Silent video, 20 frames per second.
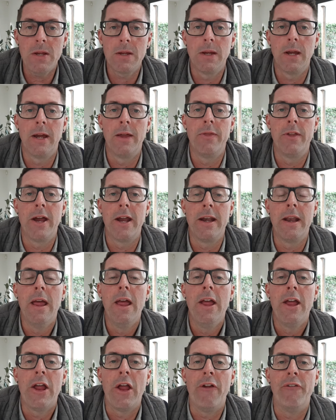And then
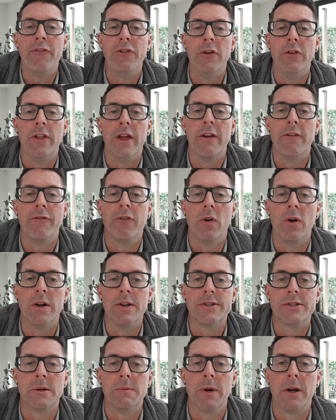if you then
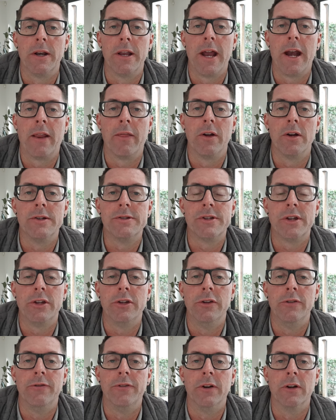find someone out of those that
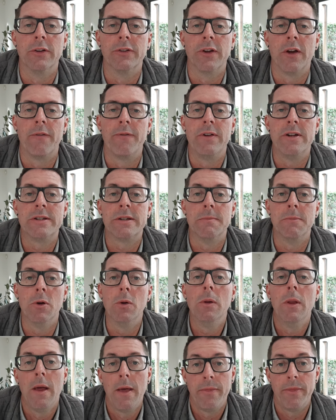you feel as though fits the
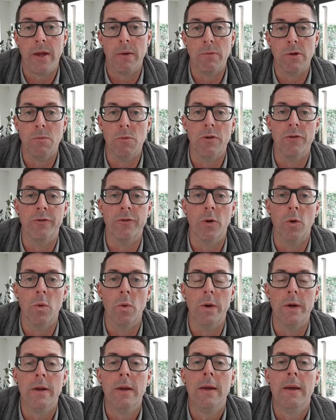bill, then we move
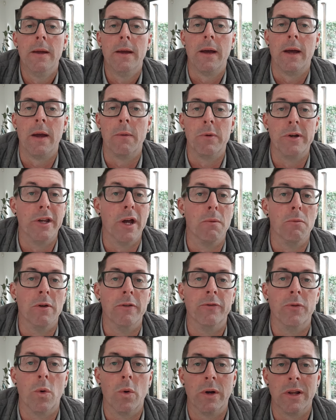forward. And we don't
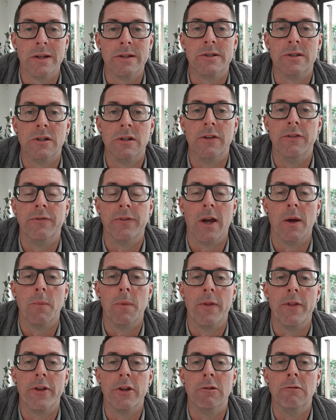move forward until you found
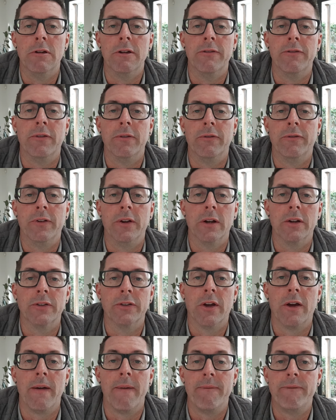one that you feel as
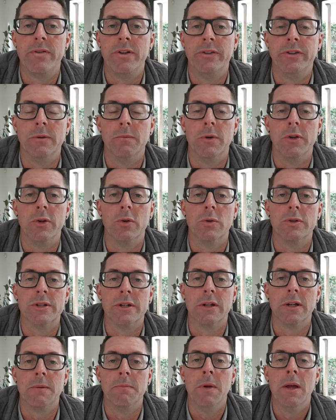though fits in with your
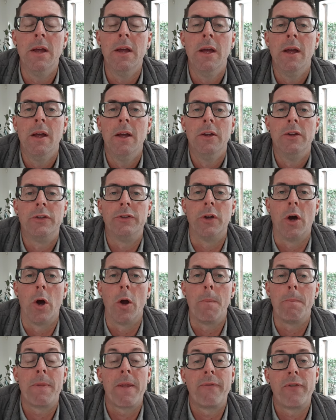team.
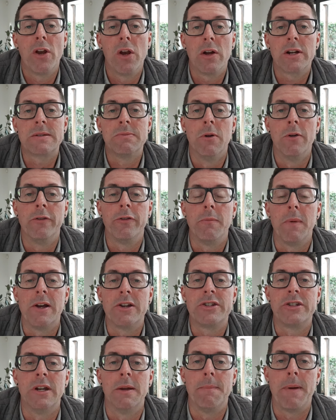So if you'd like some more
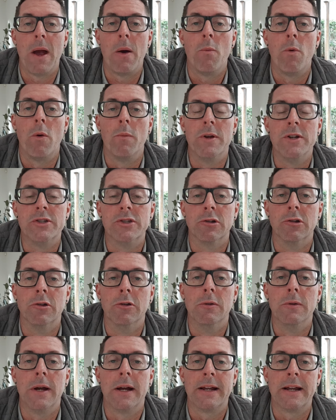information about what we
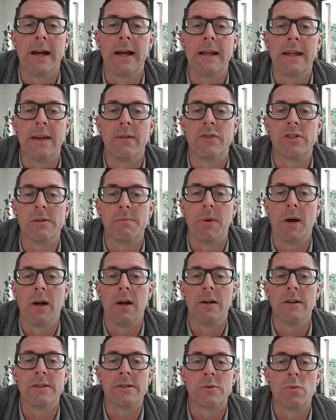do, again, give us a
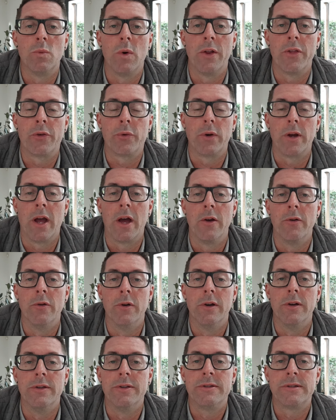buzz,
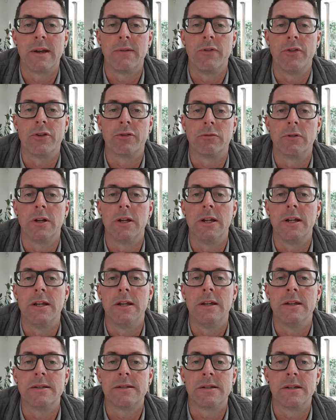1300
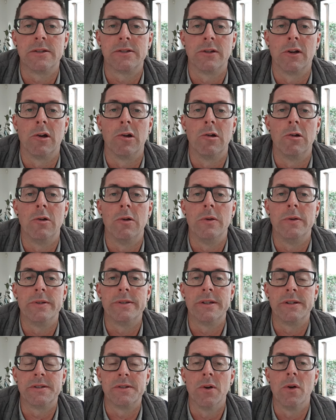736 0
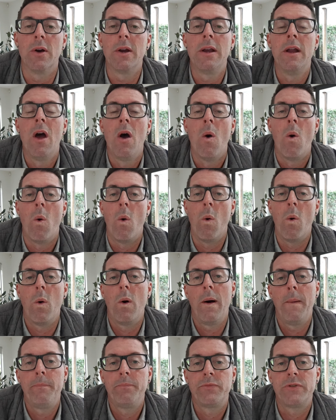69,
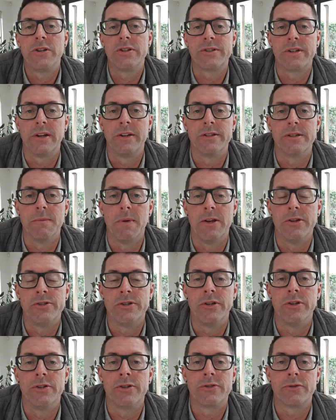or just send us a
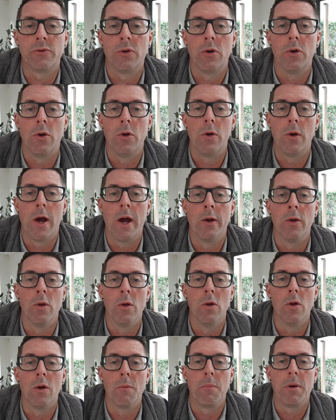message through an
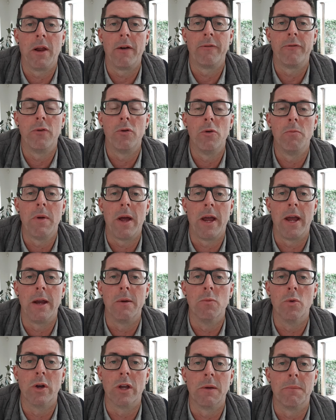online platform
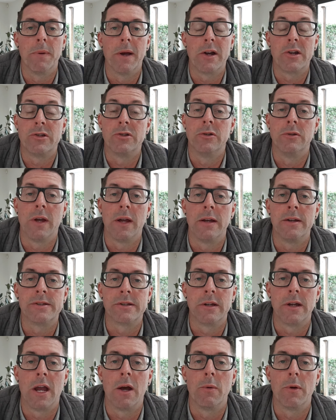and we'll get back to you and
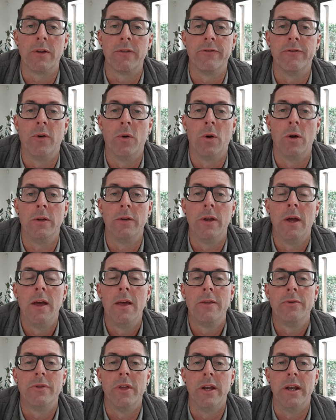see how we can find
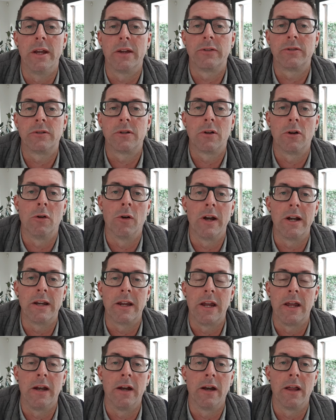the next great
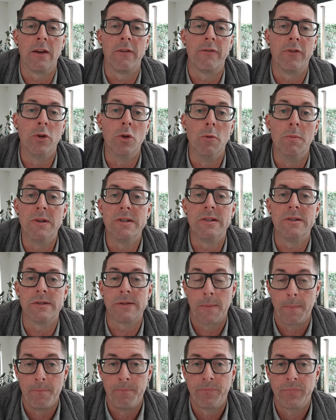candidate for your
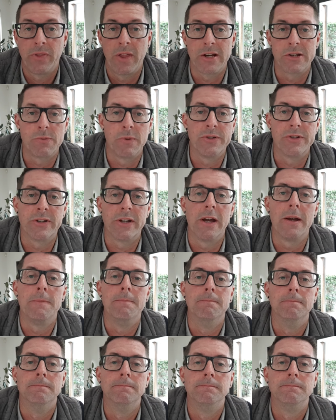business. Thanks once
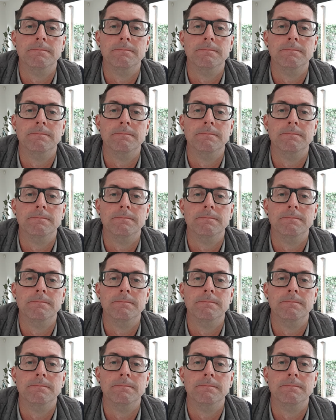again.